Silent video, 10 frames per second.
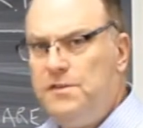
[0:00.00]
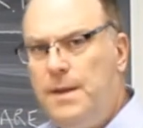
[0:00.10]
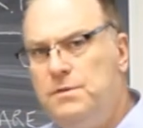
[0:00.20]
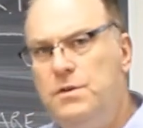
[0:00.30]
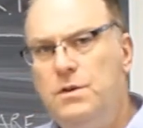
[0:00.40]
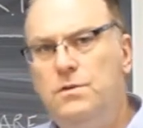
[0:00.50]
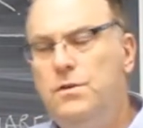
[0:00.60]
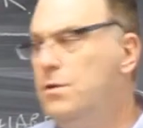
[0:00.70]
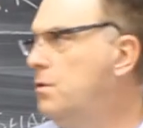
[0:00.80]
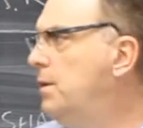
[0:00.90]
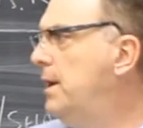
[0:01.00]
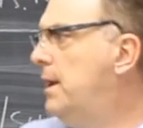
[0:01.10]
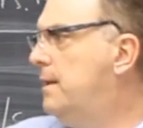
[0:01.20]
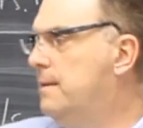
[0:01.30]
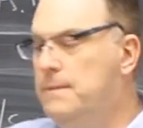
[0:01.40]
steps you can do
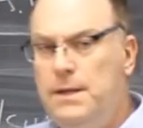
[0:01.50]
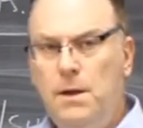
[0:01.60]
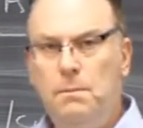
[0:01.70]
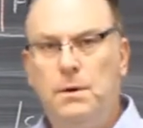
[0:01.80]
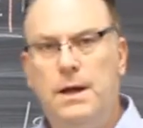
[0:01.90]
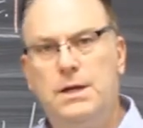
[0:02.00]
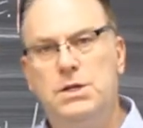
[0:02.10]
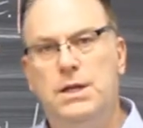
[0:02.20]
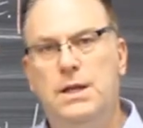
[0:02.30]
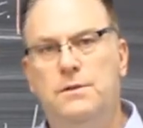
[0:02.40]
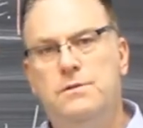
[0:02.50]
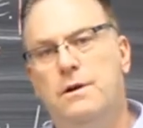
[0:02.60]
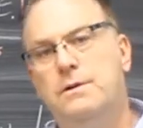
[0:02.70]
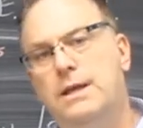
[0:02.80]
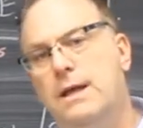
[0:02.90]
in the video production and
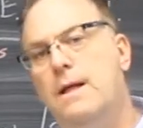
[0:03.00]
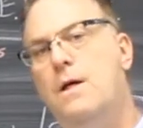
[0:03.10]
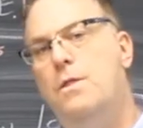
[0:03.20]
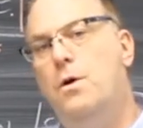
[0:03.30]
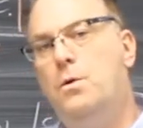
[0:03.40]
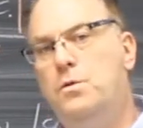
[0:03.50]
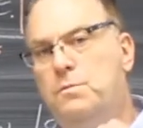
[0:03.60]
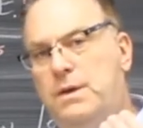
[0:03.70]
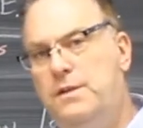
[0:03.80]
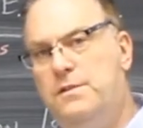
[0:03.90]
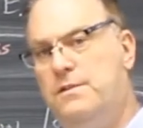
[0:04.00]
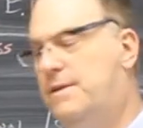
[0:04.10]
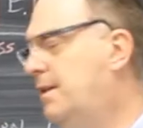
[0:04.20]
start to get those pieces of